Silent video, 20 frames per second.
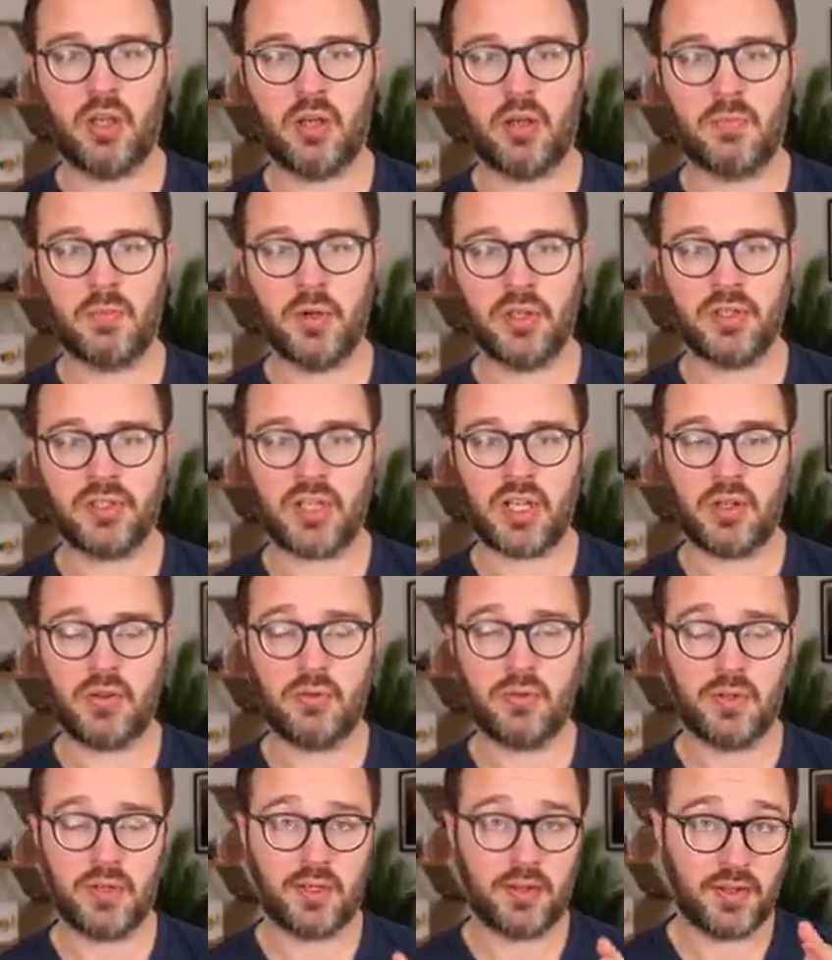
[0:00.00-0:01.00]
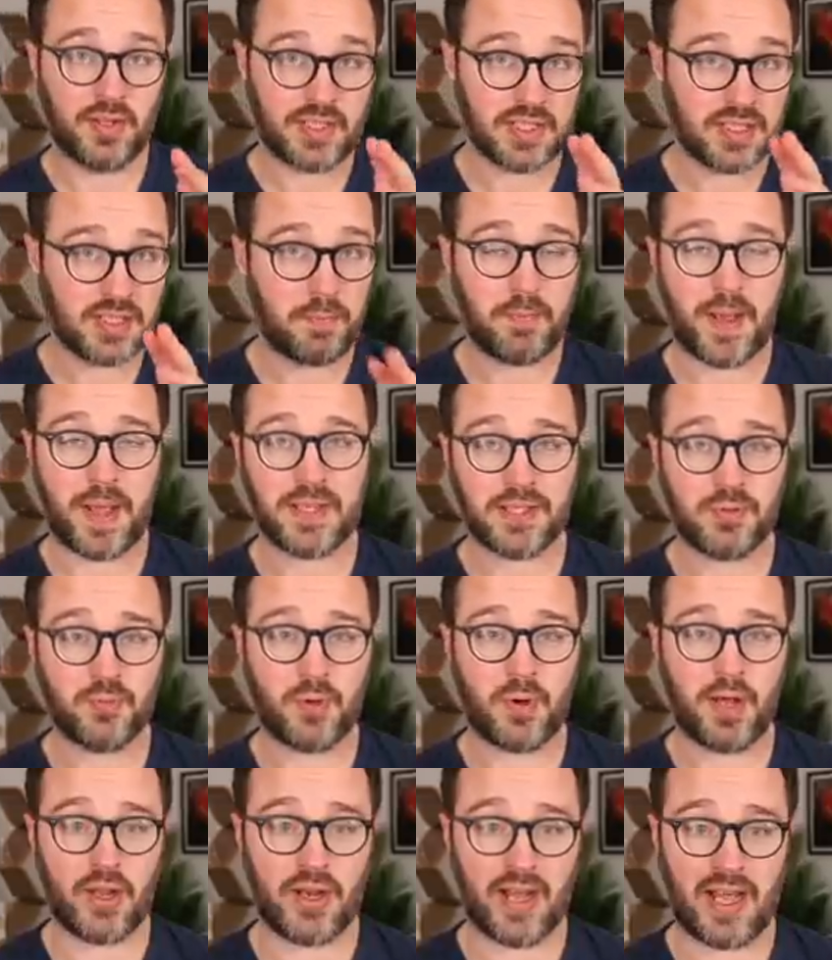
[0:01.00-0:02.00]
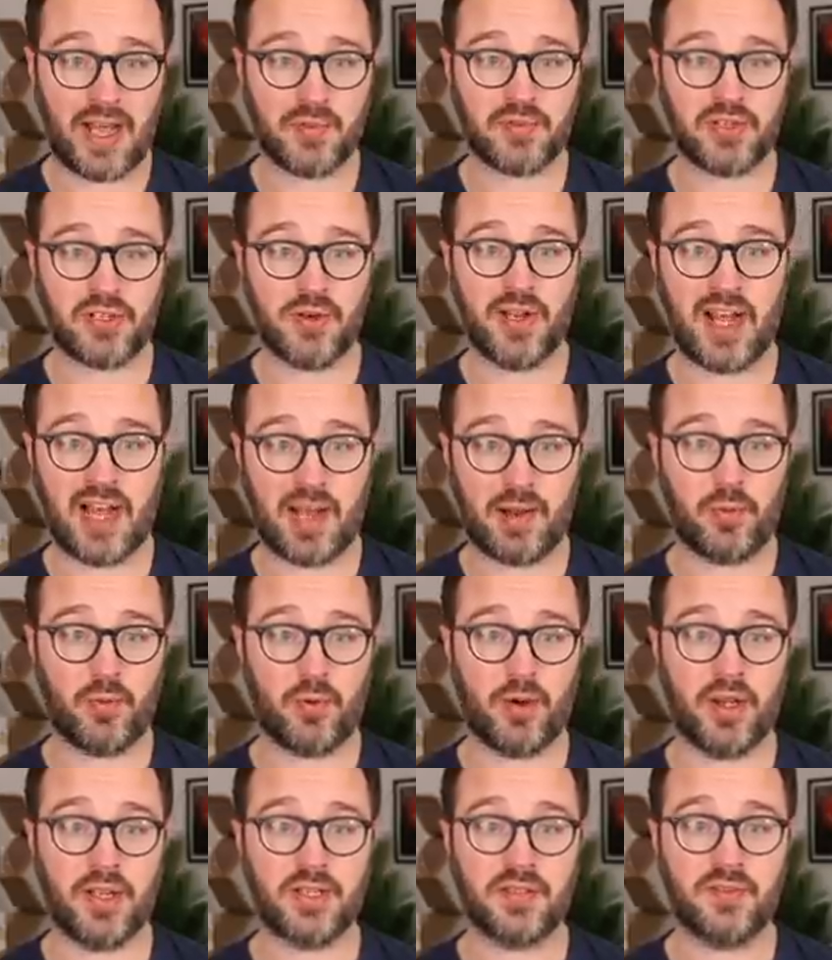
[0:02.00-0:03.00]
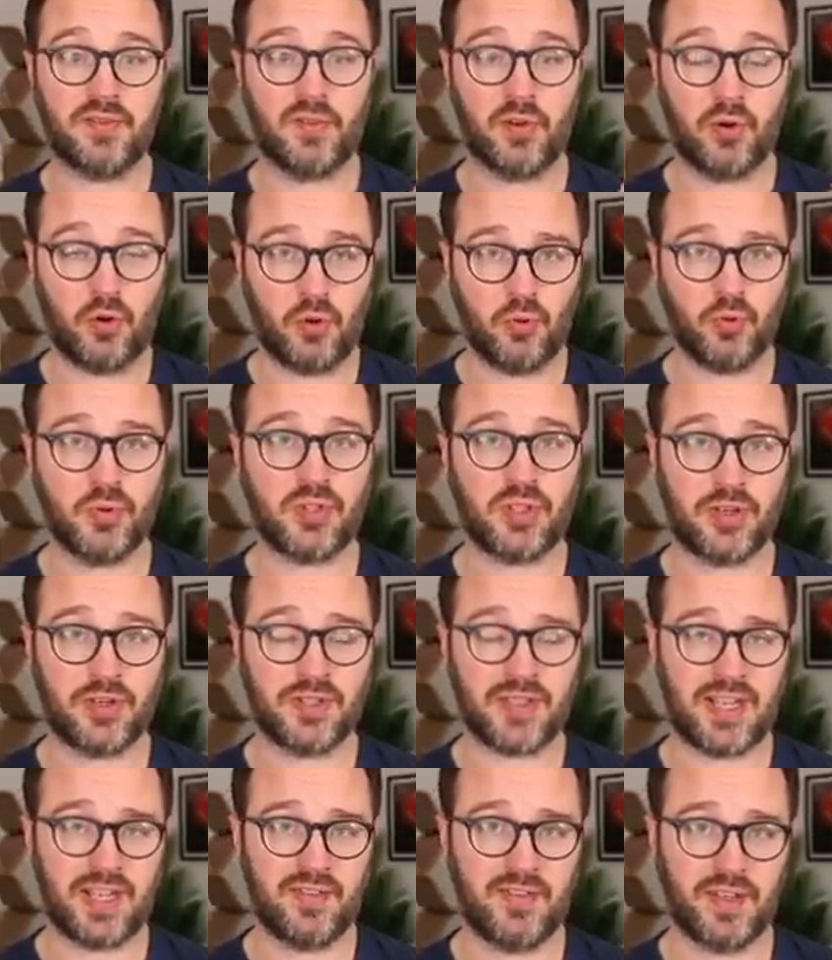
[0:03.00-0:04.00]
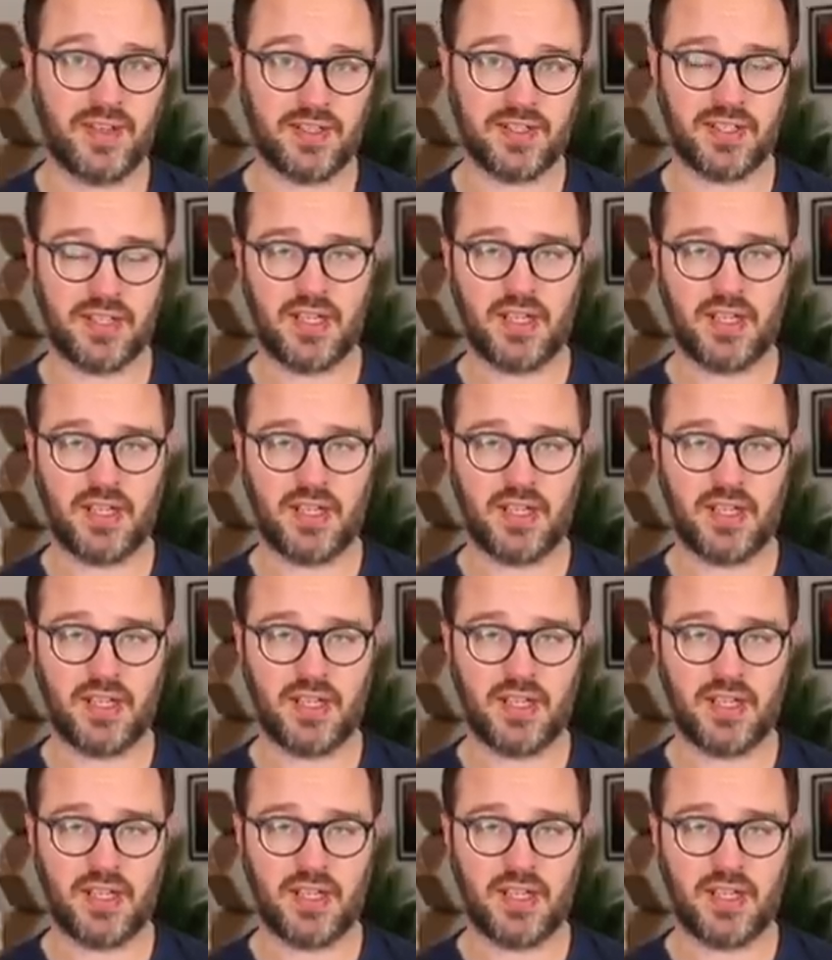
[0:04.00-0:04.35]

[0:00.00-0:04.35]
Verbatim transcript: Monzo, this is the best one, absolutely app wise, for auto savings.